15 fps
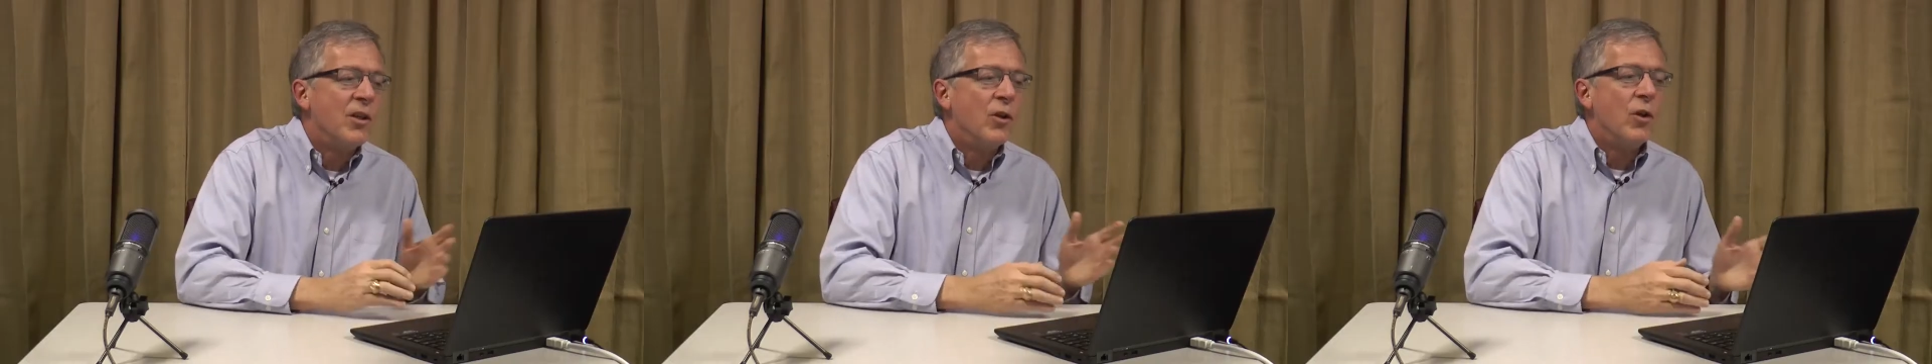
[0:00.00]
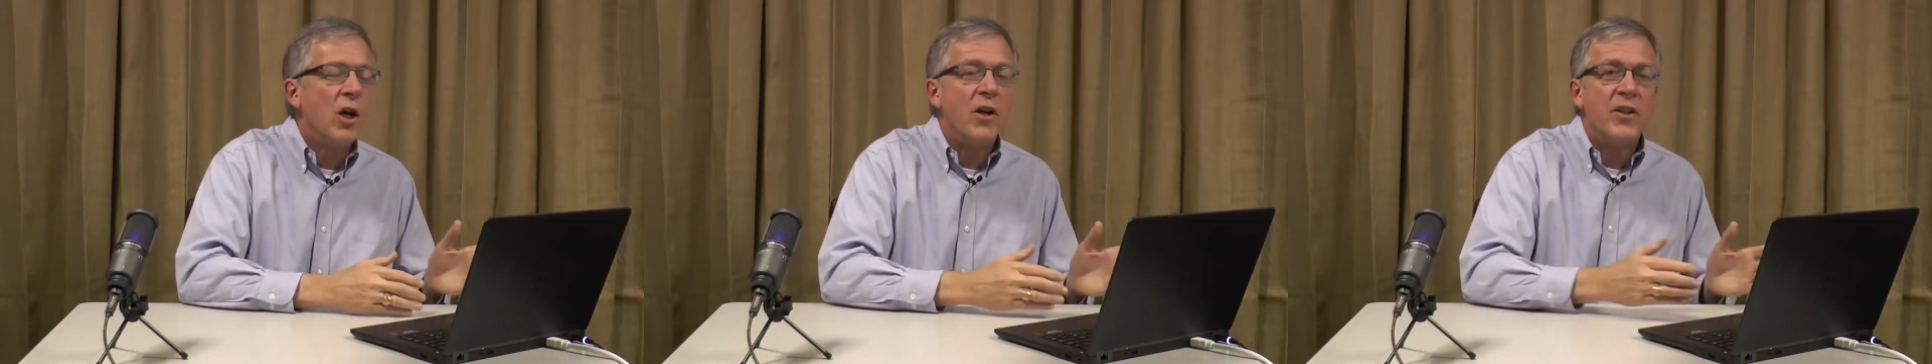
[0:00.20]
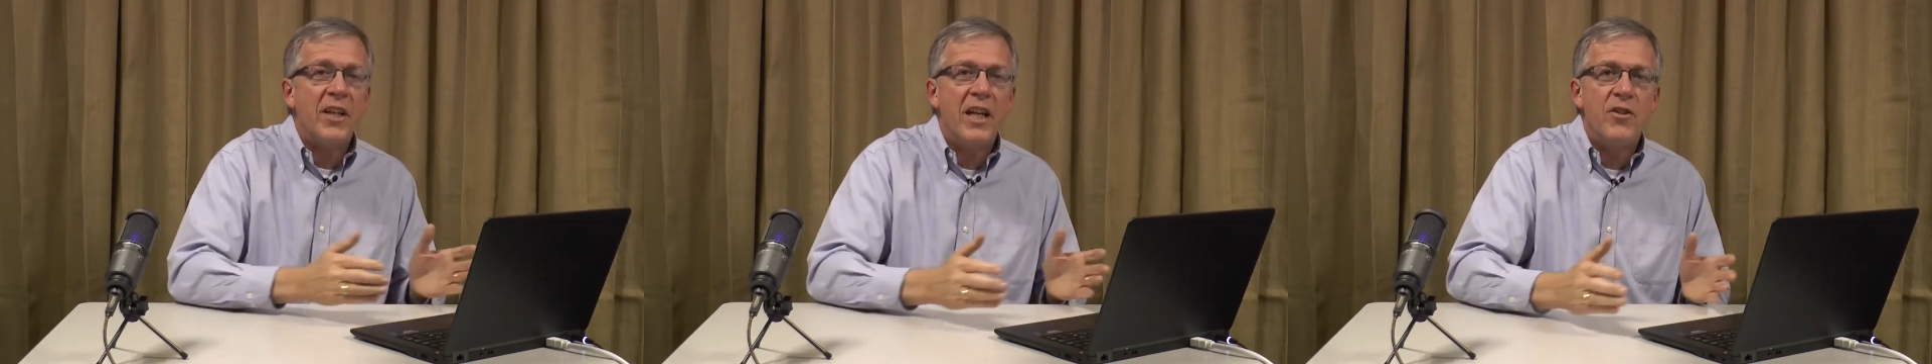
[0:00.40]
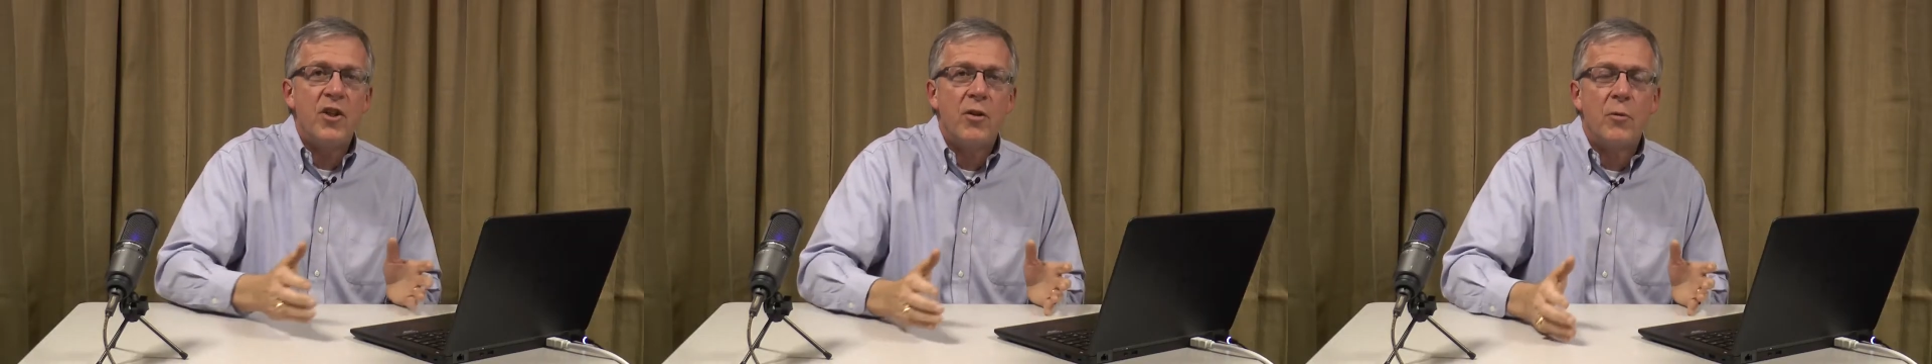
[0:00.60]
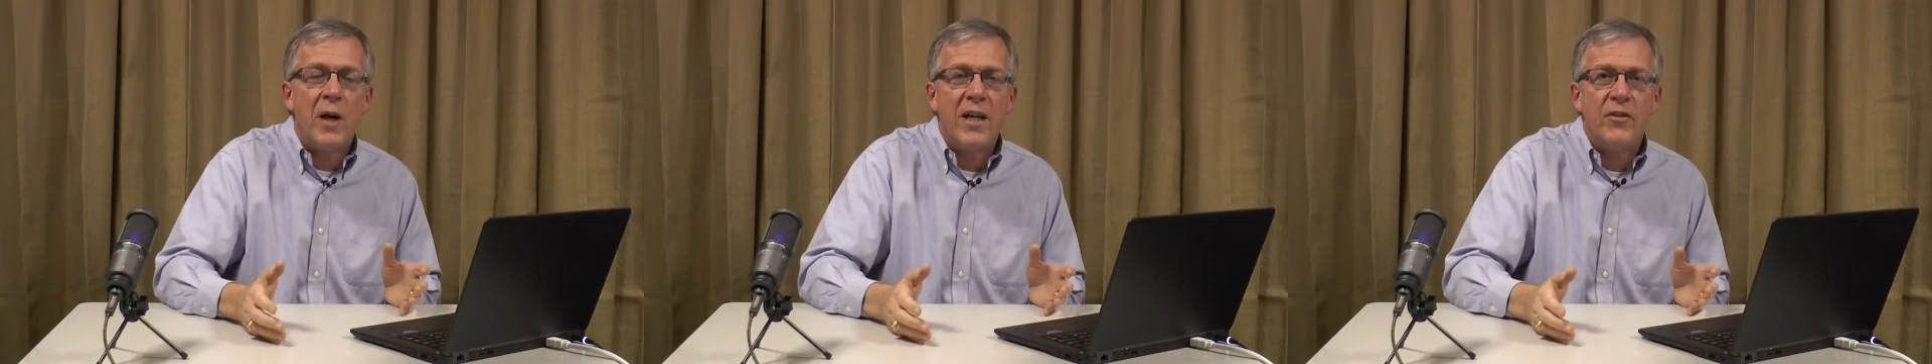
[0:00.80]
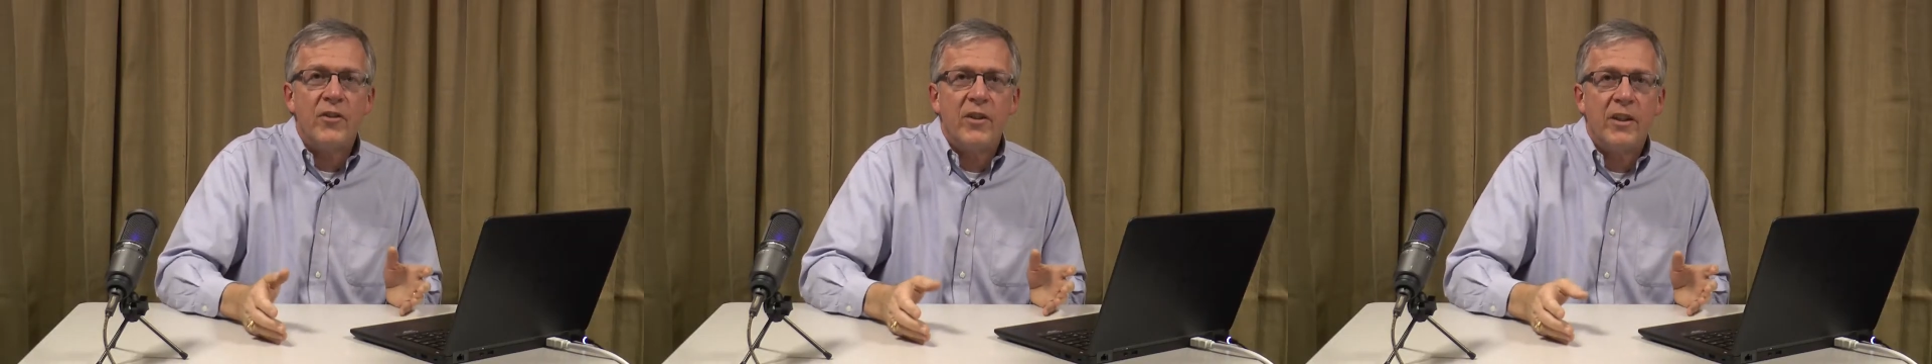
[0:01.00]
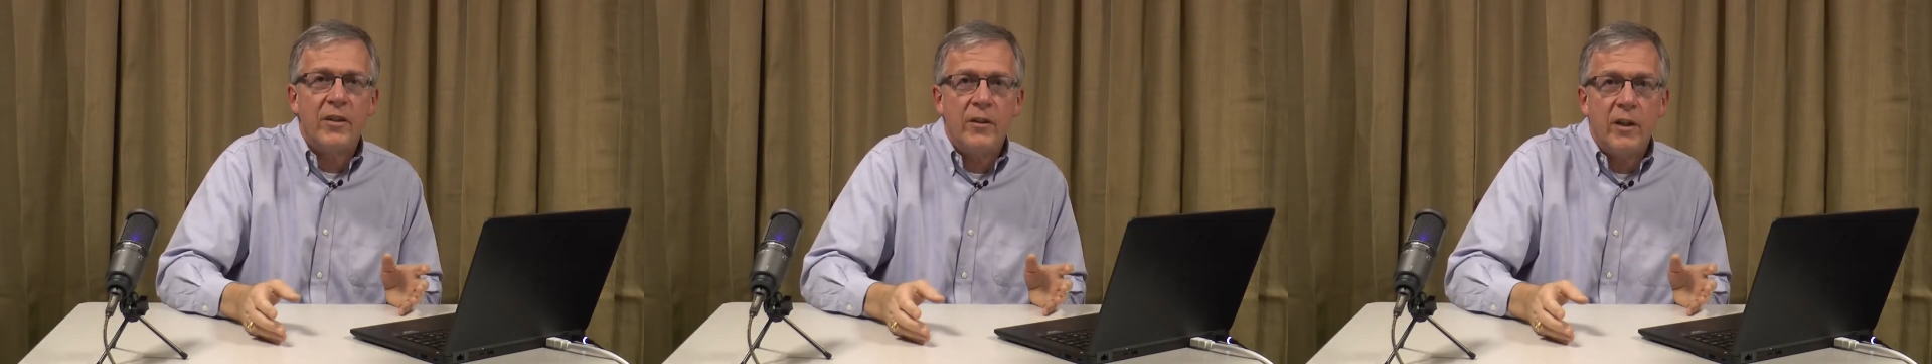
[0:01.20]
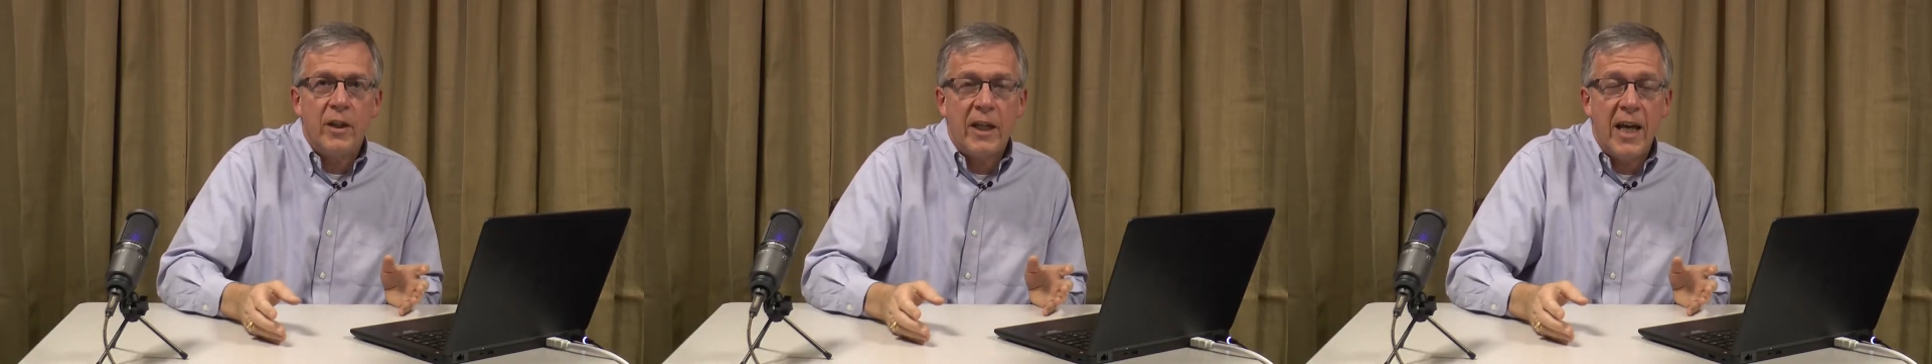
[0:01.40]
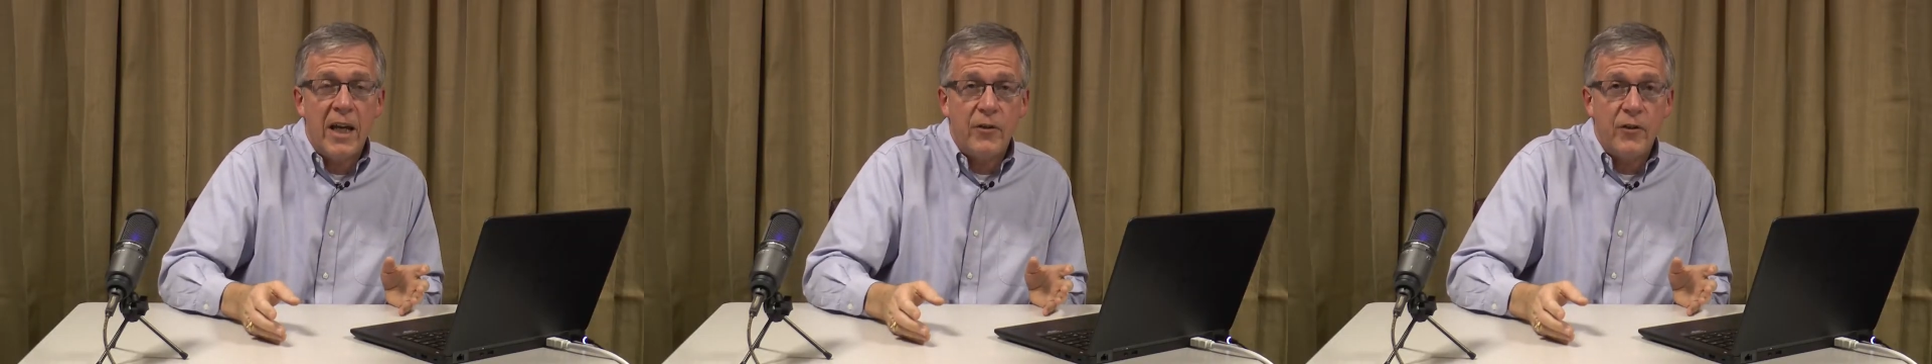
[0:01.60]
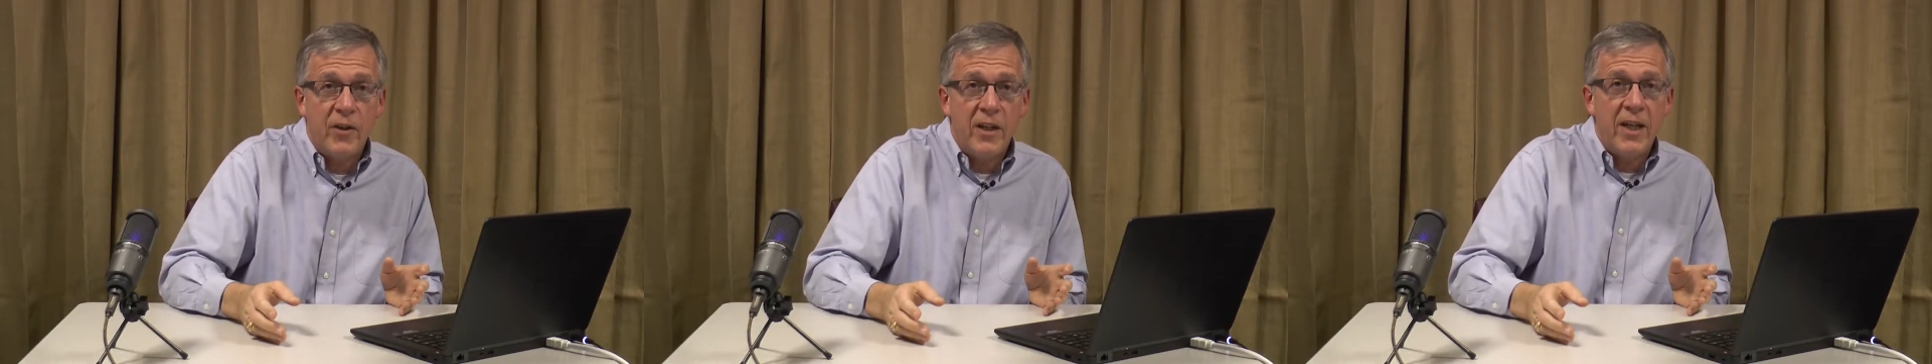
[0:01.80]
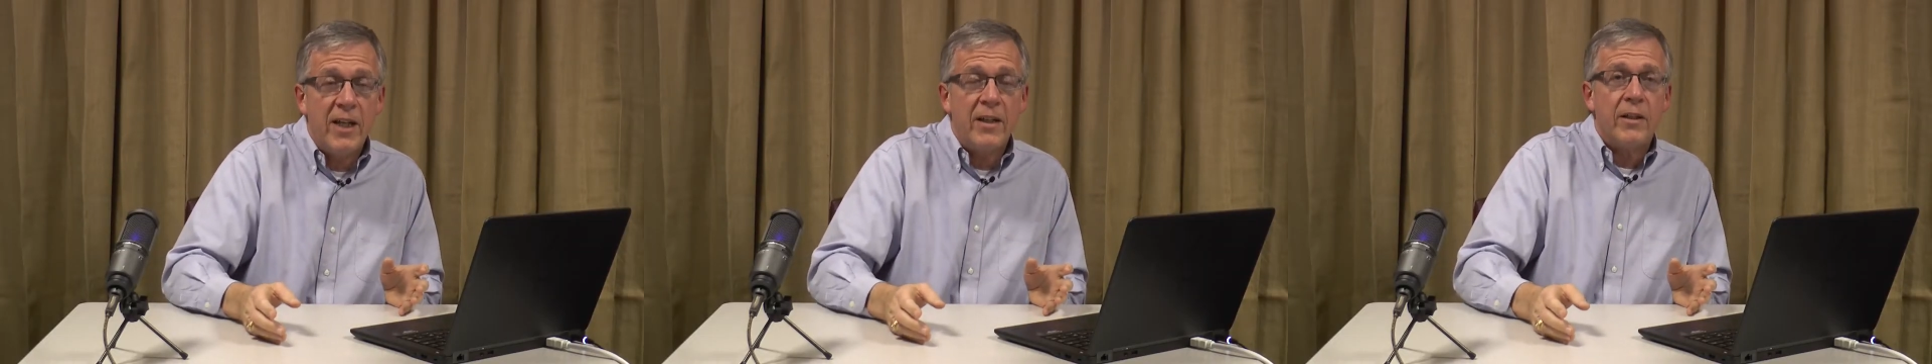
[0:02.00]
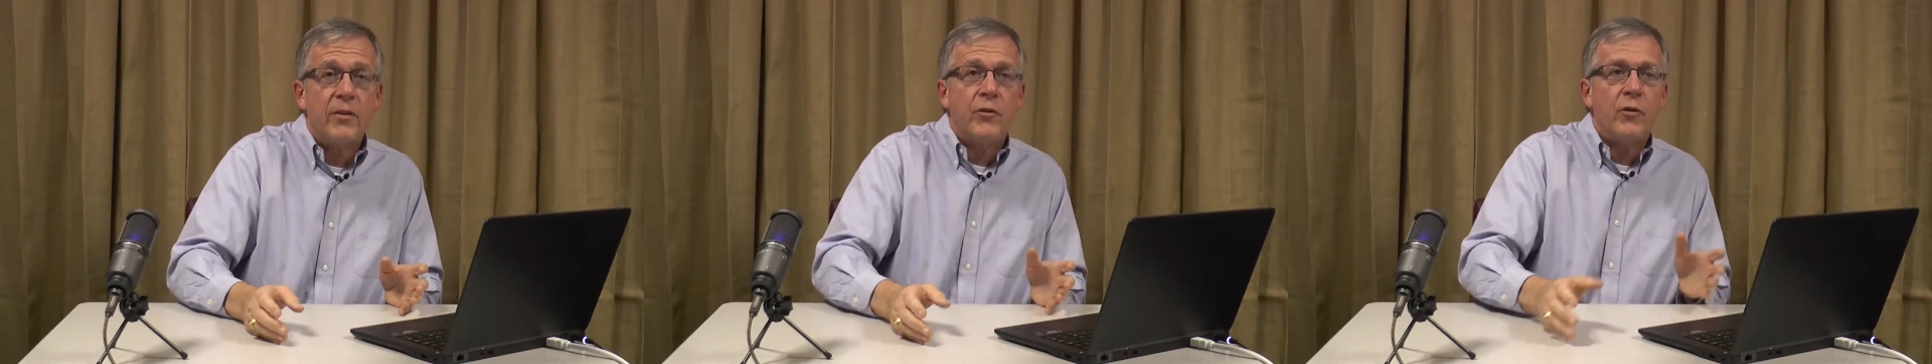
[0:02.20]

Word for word: Ugartechea writes to Castaneda.